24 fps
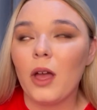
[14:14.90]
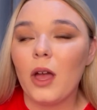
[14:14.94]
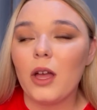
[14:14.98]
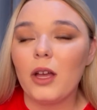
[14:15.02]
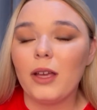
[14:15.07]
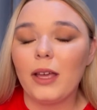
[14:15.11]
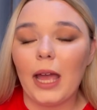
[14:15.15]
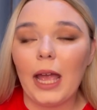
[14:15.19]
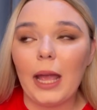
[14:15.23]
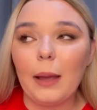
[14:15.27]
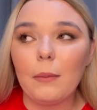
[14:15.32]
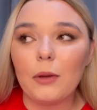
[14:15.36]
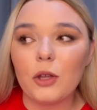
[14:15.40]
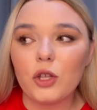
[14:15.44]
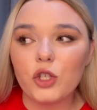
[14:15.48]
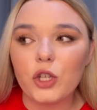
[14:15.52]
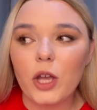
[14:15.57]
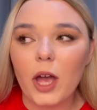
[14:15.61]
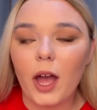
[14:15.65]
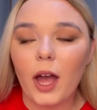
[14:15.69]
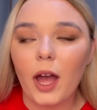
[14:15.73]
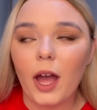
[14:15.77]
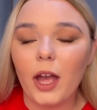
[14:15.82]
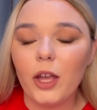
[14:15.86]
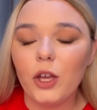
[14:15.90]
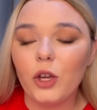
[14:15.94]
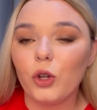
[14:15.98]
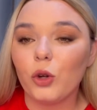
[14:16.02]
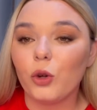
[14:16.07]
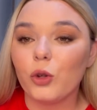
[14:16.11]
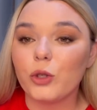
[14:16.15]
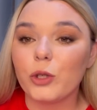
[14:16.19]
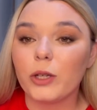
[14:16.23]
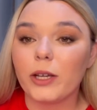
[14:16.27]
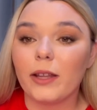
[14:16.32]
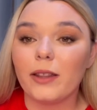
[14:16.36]
gaming chair. You could
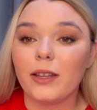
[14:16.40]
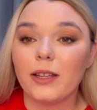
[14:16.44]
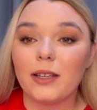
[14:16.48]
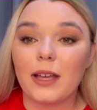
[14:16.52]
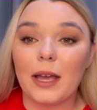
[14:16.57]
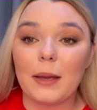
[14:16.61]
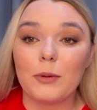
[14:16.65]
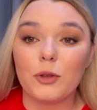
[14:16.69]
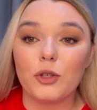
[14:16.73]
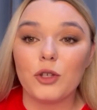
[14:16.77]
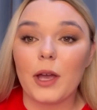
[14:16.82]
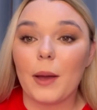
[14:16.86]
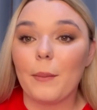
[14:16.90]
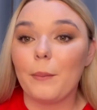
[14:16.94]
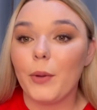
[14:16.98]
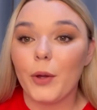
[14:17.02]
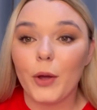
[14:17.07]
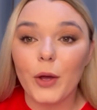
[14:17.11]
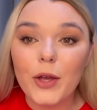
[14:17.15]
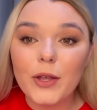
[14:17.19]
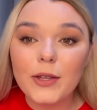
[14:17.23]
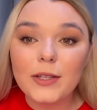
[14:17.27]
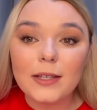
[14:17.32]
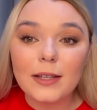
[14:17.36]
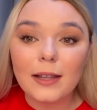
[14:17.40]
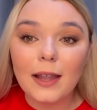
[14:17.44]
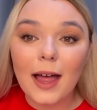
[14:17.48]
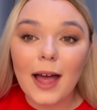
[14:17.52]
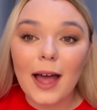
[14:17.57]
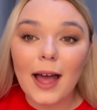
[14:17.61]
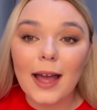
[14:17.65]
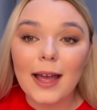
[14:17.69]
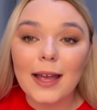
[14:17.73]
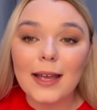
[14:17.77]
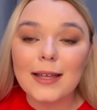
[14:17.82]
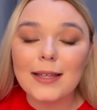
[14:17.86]
also get the gaming chair
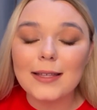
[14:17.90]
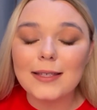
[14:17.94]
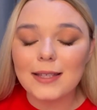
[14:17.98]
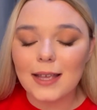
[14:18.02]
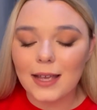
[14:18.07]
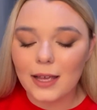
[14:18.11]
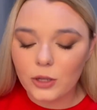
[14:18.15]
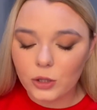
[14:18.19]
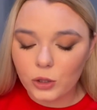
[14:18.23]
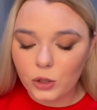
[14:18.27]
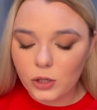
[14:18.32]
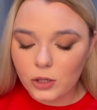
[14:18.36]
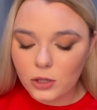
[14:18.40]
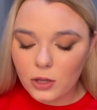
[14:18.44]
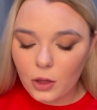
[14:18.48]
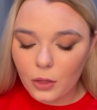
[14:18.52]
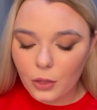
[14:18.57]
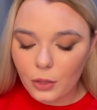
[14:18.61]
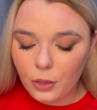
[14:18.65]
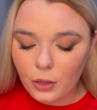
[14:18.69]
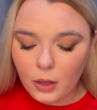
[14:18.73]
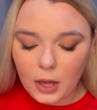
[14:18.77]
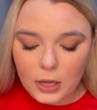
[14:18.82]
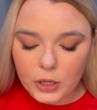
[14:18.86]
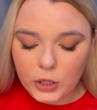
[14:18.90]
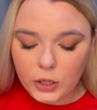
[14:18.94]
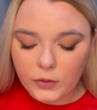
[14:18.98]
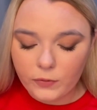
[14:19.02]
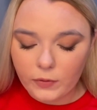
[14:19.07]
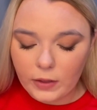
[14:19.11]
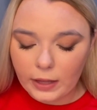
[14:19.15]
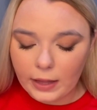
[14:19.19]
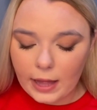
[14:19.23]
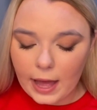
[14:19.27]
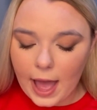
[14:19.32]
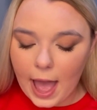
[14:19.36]
personalized. I just
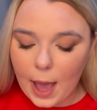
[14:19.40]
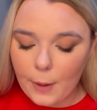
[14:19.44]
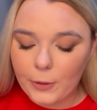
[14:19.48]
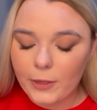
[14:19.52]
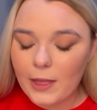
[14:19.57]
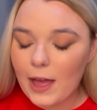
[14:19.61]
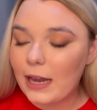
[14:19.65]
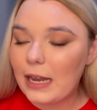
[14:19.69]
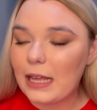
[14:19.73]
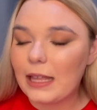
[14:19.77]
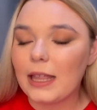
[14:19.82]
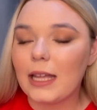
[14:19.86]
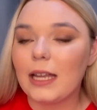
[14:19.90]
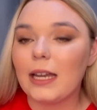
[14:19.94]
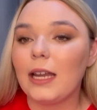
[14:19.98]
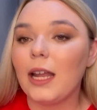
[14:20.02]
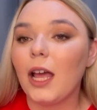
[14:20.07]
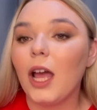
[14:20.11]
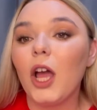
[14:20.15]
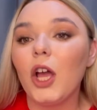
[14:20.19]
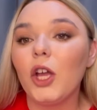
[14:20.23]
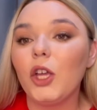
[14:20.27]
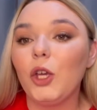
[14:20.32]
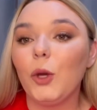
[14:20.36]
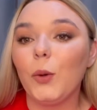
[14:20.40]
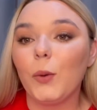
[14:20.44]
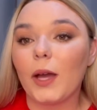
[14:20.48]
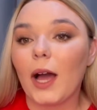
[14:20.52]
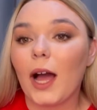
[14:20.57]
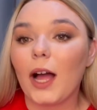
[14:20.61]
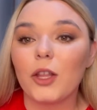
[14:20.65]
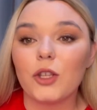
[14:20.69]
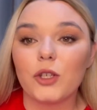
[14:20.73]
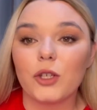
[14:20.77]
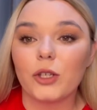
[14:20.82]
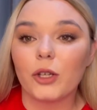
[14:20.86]
feel like with anything, you
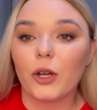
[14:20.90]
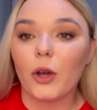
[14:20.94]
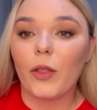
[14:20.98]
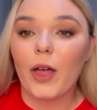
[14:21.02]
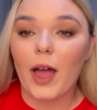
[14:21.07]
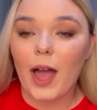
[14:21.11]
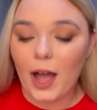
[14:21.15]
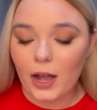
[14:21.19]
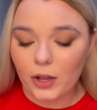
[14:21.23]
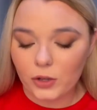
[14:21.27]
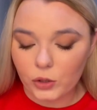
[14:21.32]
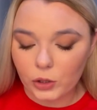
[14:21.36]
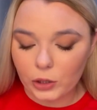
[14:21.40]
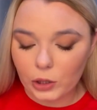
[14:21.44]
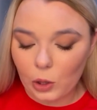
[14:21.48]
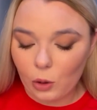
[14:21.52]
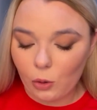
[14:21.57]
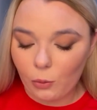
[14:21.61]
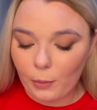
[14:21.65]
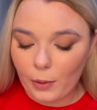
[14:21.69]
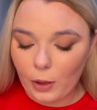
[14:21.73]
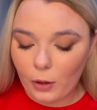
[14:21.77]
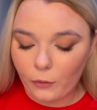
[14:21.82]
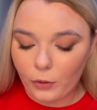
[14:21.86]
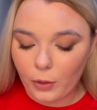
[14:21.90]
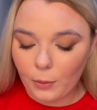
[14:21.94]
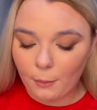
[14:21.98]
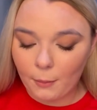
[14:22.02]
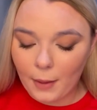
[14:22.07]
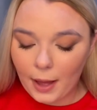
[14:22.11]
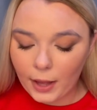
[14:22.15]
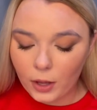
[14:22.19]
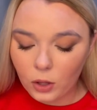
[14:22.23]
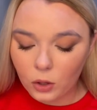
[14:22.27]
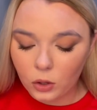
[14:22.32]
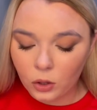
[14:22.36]
can just go the extra little bit of the
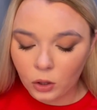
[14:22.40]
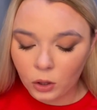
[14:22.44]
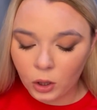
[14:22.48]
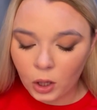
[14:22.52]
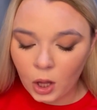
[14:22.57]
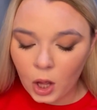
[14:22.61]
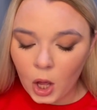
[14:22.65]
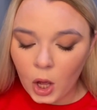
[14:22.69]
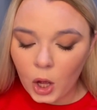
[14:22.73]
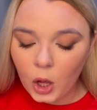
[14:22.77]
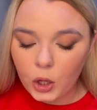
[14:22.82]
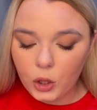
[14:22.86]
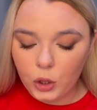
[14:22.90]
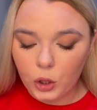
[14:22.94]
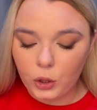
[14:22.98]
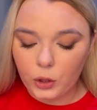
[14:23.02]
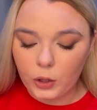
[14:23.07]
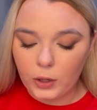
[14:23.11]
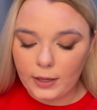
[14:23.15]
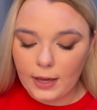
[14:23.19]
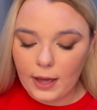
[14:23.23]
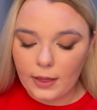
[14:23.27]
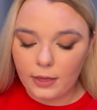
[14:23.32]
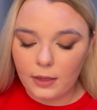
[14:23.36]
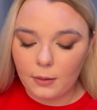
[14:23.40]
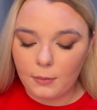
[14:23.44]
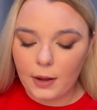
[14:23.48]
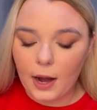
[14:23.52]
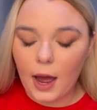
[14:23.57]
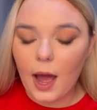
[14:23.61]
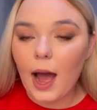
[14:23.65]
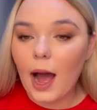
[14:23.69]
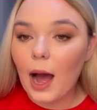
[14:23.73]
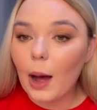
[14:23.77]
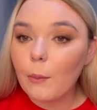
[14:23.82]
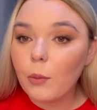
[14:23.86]
mile. You could get them an
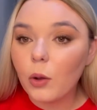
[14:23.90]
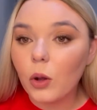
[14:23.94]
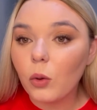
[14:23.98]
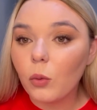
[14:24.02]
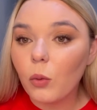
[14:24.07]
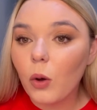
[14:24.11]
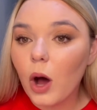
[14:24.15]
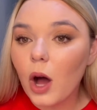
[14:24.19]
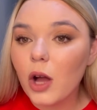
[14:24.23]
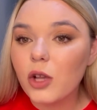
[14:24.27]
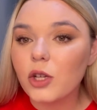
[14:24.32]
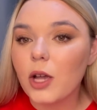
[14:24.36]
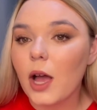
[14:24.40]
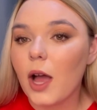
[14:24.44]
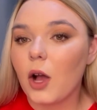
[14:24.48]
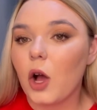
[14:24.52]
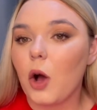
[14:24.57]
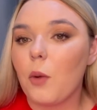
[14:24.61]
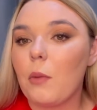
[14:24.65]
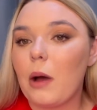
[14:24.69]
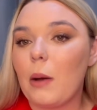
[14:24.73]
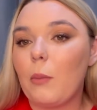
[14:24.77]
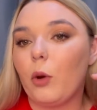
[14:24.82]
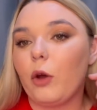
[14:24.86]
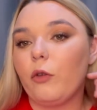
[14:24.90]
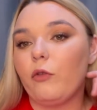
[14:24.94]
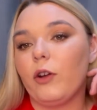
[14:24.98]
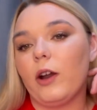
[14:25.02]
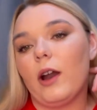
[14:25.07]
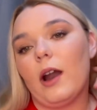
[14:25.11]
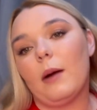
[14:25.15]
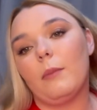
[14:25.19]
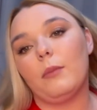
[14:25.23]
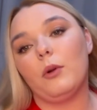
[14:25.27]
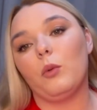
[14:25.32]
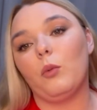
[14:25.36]
Apple Watch. I got my boyfriend
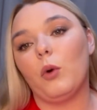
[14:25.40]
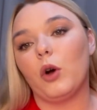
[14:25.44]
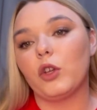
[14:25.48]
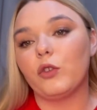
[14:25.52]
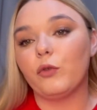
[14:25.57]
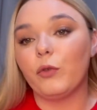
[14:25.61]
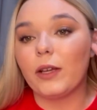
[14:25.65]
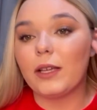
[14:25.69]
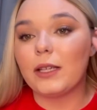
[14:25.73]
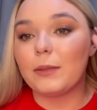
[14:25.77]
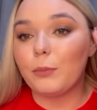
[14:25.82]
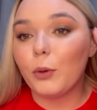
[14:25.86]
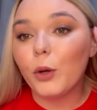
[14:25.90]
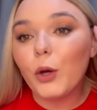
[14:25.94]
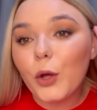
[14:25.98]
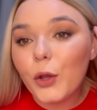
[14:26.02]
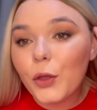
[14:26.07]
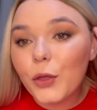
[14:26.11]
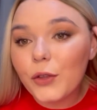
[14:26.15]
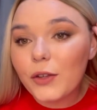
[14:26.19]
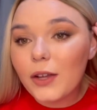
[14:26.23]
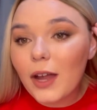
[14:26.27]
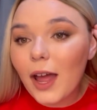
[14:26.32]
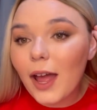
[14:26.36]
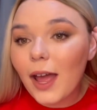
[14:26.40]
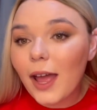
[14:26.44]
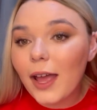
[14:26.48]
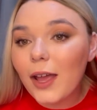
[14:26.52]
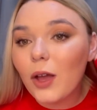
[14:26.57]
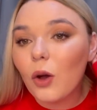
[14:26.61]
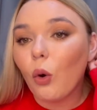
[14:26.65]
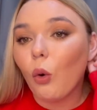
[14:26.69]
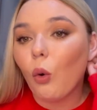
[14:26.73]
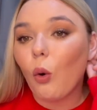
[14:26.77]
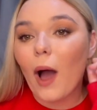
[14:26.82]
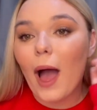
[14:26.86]
an Apple Watch for his birthday,
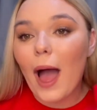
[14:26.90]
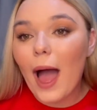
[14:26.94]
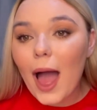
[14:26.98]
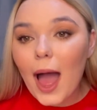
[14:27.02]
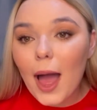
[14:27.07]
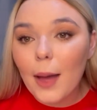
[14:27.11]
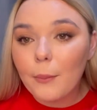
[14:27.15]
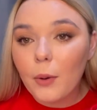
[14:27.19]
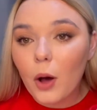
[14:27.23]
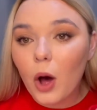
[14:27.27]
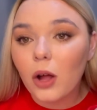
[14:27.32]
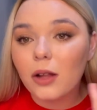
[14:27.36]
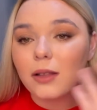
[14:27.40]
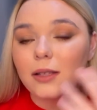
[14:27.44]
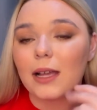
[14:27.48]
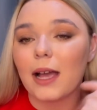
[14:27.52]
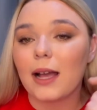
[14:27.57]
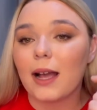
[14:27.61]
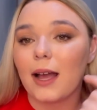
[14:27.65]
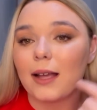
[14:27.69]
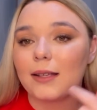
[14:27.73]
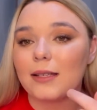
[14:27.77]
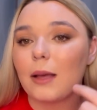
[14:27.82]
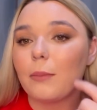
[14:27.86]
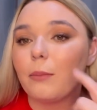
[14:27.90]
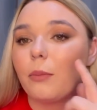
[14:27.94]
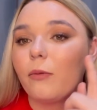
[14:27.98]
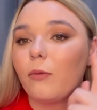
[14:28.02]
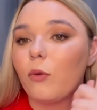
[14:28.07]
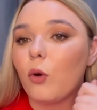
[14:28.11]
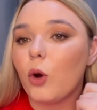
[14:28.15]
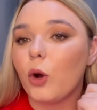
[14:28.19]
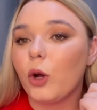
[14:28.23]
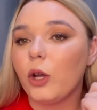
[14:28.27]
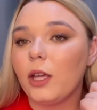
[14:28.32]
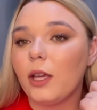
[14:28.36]
or AirPods. Like I said
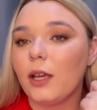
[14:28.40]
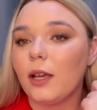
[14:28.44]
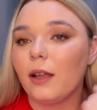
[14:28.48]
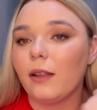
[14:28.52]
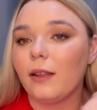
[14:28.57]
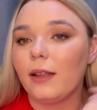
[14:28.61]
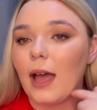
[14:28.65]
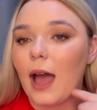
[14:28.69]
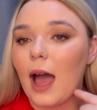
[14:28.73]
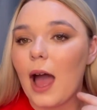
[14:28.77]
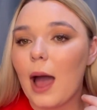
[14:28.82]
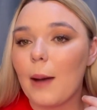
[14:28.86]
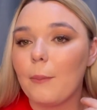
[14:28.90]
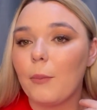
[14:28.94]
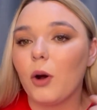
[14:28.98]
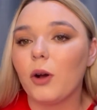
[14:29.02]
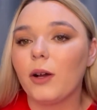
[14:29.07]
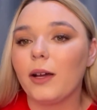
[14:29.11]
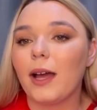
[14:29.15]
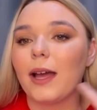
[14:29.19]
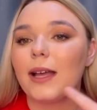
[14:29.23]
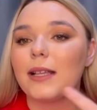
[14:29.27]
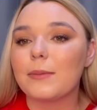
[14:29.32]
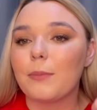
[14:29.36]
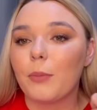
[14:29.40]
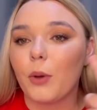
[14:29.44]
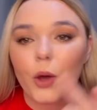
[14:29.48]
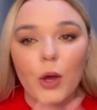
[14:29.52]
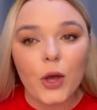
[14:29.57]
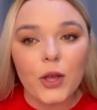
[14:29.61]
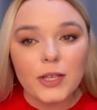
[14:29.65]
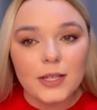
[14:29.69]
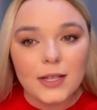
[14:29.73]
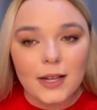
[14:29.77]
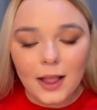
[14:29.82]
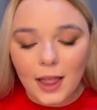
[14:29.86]
before, you can get the AirPod case
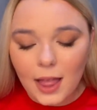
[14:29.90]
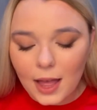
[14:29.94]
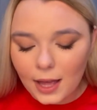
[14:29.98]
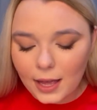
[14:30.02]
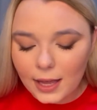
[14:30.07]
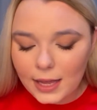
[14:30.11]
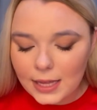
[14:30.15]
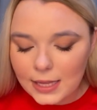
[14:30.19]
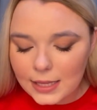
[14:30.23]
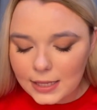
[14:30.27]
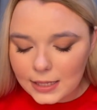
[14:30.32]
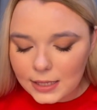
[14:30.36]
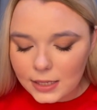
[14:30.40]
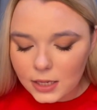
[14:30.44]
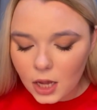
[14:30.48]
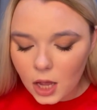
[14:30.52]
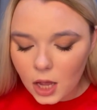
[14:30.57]
personalised.